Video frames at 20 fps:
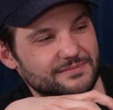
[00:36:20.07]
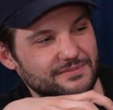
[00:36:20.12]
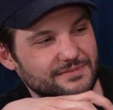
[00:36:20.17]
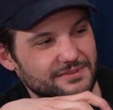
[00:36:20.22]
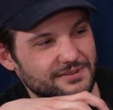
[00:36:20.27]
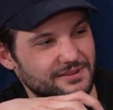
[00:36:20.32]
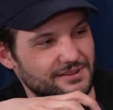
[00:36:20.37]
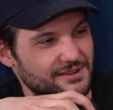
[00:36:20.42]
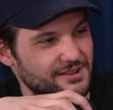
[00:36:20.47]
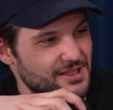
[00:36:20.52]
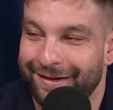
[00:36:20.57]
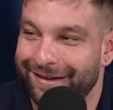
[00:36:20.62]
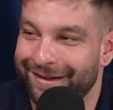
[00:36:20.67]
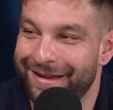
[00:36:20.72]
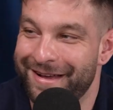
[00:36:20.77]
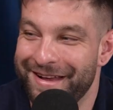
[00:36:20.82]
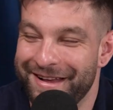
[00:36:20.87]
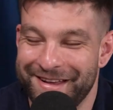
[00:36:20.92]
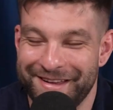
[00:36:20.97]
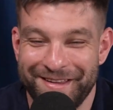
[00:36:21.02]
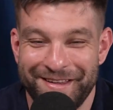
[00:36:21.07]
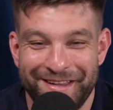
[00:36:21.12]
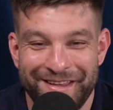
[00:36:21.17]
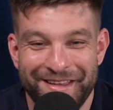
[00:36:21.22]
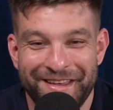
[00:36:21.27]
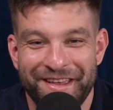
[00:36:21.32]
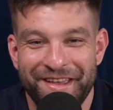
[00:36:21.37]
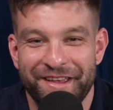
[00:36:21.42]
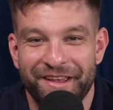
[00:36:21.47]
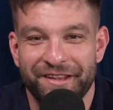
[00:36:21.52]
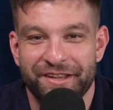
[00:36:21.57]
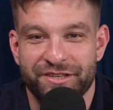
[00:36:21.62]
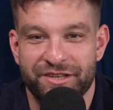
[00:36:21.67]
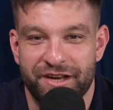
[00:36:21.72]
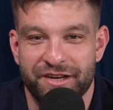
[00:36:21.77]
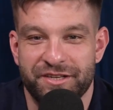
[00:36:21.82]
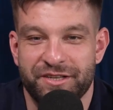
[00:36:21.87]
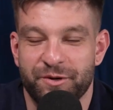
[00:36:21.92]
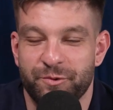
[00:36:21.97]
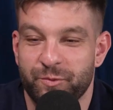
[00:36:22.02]
So I
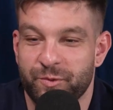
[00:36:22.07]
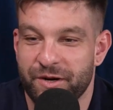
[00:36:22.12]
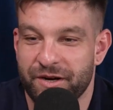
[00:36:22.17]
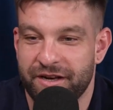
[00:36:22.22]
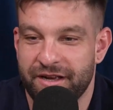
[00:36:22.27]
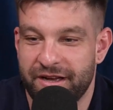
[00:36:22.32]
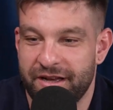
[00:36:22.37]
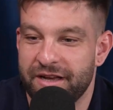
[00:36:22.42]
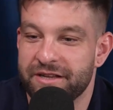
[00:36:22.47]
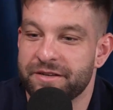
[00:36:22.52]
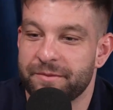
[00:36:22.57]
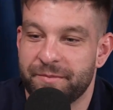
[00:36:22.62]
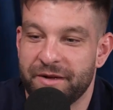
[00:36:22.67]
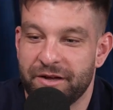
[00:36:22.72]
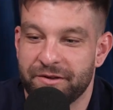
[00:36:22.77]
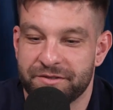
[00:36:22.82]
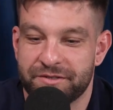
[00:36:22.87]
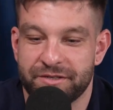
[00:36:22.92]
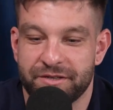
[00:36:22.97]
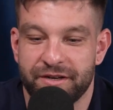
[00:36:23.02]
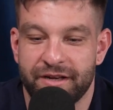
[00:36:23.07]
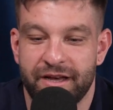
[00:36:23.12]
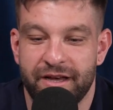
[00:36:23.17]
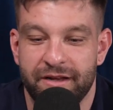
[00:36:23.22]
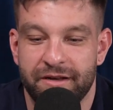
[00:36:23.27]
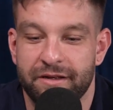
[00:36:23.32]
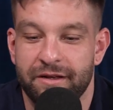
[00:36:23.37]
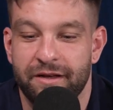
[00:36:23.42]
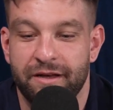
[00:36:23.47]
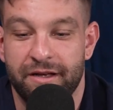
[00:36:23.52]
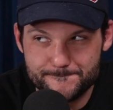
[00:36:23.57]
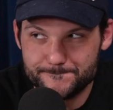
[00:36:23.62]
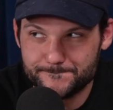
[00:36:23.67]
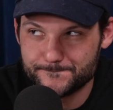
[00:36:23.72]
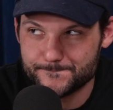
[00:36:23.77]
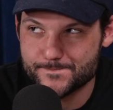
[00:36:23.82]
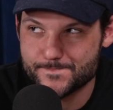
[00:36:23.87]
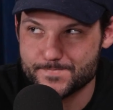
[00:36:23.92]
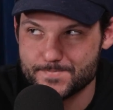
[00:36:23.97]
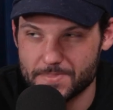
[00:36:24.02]
used to work as a bouncer at a
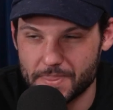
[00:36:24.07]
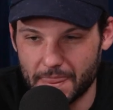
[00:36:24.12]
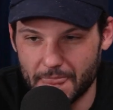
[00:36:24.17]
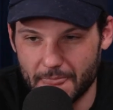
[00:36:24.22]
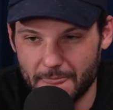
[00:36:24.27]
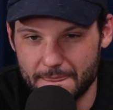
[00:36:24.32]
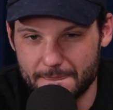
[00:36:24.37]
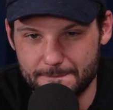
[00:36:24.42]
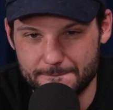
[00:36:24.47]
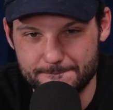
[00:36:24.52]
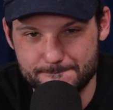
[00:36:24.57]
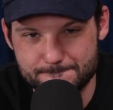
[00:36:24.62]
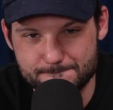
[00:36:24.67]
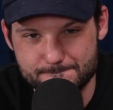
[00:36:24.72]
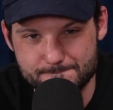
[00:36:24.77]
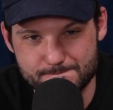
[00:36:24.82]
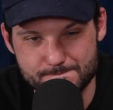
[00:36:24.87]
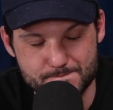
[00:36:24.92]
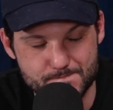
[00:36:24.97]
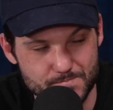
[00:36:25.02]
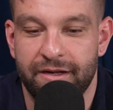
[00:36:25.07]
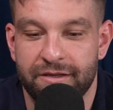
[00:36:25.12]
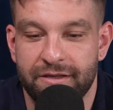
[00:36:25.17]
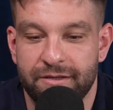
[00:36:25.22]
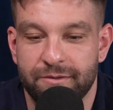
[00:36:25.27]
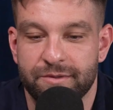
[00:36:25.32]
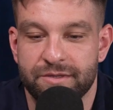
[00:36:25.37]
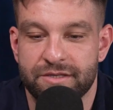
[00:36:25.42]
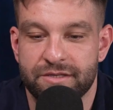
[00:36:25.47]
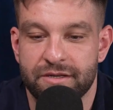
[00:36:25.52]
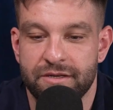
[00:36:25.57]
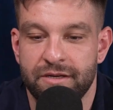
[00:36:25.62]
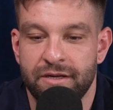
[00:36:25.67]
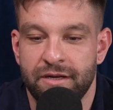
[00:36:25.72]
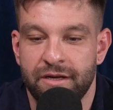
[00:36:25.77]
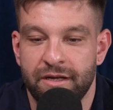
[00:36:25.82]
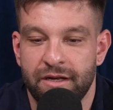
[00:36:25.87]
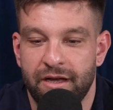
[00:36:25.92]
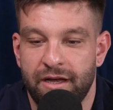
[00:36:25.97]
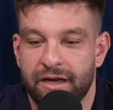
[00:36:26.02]
nightclub in New York. And there was,
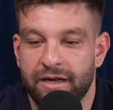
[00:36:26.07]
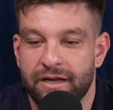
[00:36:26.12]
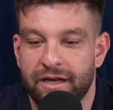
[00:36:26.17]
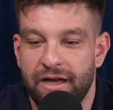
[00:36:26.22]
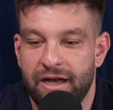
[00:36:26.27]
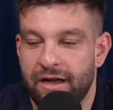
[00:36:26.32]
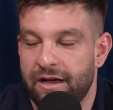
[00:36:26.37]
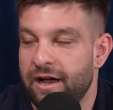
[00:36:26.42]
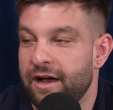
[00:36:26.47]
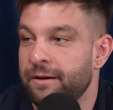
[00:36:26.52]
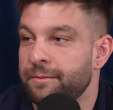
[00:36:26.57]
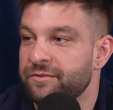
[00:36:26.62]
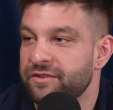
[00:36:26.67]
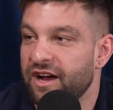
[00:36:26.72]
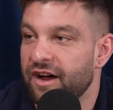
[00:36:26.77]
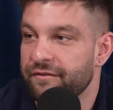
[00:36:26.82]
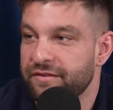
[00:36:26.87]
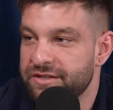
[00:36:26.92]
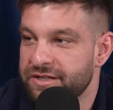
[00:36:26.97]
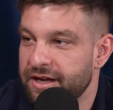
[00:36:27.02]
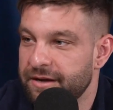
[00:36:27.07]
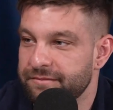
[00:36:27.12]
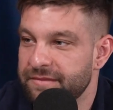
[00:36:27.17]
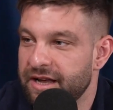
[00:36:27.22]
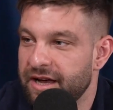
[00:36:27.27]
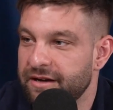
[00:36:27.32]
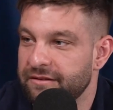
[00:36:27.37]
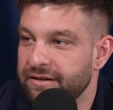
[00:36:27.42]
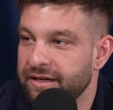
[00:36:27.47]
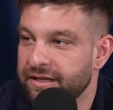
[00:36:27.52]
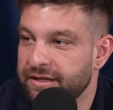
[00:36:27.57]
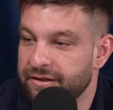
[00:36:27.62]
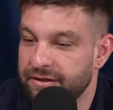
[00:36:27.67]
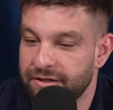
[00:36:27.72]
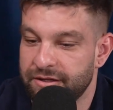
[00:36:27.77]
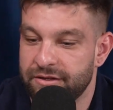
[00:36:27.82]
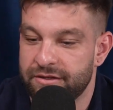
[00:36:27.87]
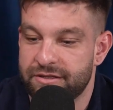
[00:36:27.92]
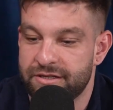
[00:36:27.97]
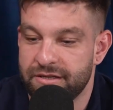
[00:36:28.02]
like, I'm not, like,
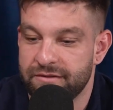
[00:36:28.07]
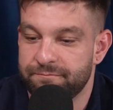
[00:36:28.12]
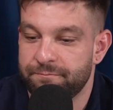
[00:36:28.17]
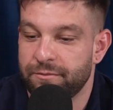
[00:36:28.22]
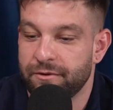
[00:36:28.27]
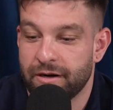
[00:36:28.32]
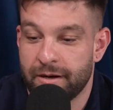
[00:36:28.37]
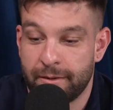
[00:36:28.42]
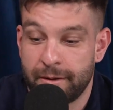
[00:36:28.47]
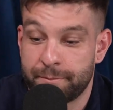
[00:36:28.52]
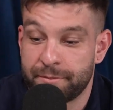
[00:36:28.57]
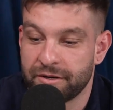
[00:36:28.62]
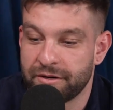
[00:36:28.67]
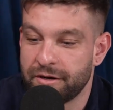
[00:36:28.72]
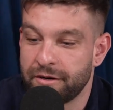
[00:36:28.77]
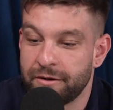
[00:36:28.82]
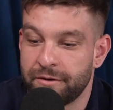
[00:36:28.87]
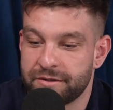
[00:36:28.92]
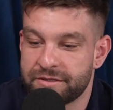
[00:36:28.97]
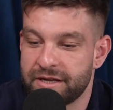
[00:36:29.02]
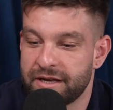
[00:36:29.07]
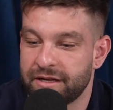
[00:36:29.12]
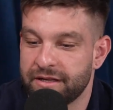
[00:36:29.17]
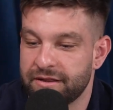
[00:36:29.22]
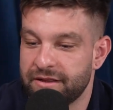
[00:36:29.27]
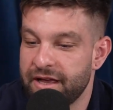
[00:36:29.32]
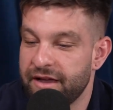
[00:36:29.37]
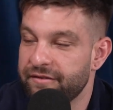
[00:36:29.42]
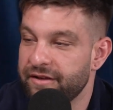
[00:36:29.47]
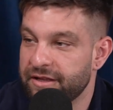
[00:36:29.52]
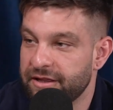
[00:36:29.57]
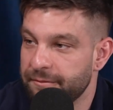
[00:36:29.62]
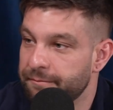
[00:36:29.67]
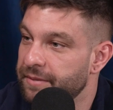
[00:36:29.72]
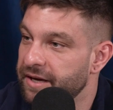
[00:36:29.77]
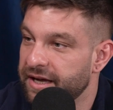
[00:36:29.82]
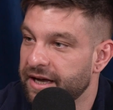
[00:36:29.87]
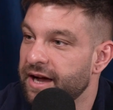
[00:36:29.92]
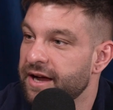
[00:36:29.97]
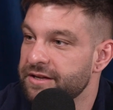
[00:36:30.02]
what a lot of people don't know is, like, they have, like, the
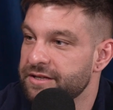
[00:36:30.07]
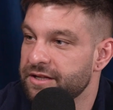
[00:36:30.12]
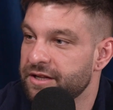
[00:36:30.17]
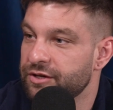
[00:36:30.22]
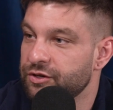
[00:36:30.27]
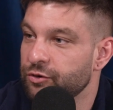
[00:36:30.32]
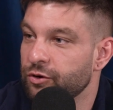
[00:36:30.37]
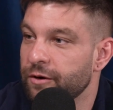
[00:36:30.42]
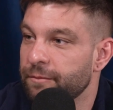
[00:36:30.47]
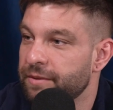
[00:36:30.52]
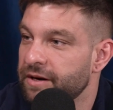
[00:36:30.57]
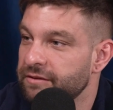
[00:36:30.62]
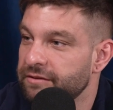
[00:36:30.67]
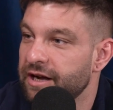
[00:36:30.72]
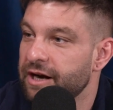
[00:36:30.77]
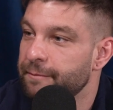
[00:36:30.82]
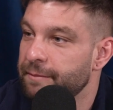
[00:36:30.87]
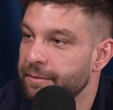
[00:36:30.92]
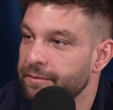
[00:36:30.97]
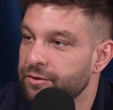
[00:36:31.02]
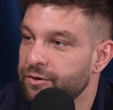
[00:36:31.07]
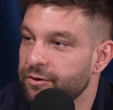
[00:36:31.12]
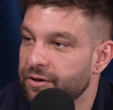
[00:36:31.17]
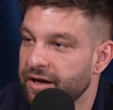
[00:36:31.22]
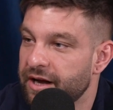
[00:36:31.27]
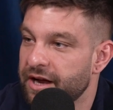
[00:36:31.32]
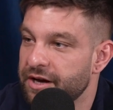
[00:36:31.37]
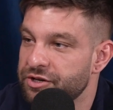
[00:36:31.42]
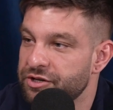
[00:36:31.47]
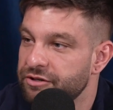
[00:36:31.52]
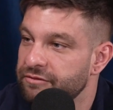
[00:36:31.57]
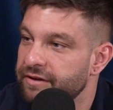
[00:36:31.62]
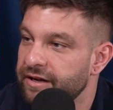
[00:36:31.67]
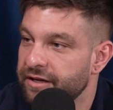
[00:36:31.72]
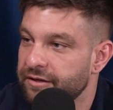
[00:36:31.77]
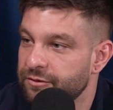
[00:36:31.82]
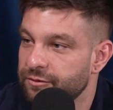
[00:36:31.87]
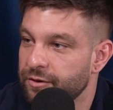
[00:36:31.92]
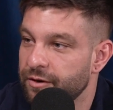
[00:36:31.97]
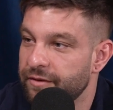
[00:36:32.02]
big guys at the door, but a lot of people who could actually,
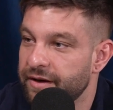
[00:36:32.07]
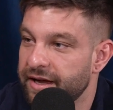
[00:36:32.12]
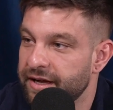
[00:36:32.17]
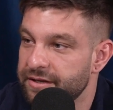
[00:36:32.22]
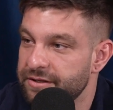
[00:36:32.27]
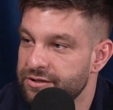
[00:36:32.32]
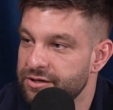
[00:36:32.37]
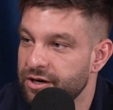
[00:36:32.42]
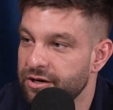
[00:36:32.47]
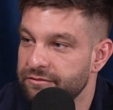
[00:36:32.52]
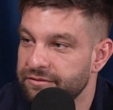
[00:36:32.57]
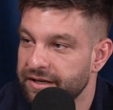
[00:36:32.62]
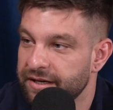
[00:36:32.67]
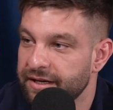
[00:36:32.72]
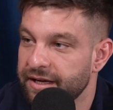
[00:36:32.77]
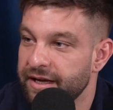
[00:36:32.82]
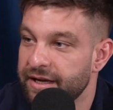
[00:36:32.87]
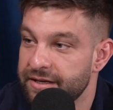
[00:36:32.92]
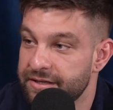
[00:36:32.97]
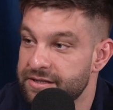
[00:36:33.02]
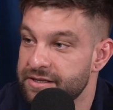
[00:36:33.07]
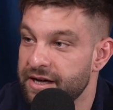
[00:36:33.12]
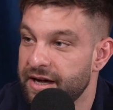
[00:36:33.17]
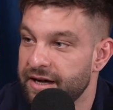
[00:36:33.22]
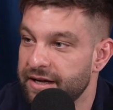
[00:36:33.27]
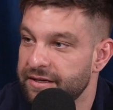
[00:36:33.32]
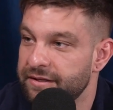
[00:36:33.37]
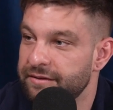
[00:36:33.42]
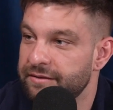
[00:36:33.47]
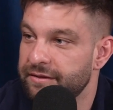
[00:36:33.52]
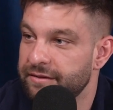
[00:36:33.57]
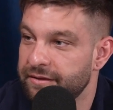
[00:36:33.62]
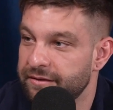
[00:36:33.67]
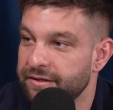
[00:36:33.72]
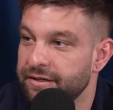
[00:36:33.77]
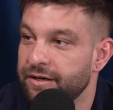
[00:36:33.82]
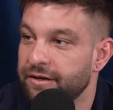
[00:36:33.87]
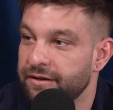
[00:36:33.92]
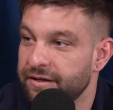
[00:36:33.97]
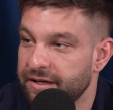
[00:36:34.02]
like, throw hands are, like, inside,
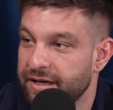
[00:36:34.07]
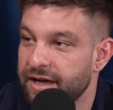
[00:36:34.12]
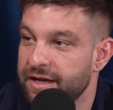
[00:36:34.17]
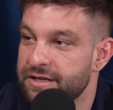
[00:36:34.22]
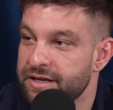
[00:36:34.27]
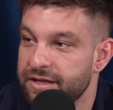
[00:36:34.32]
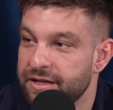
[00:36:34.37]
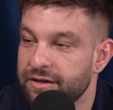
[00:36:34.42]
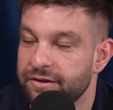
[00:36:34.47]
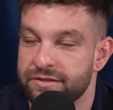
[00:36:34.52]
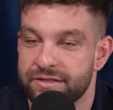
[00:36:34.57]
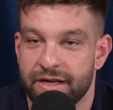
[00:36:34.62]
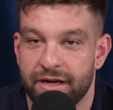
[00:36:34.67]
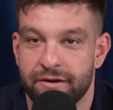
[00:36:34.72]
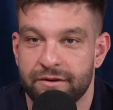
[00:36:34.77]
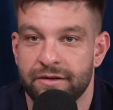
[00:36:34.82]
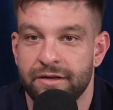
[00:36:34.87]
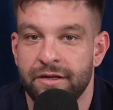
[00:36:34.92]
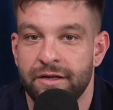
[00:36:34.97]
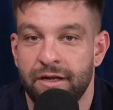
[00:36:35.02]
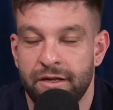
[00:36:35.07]
you know, in case anything goes down.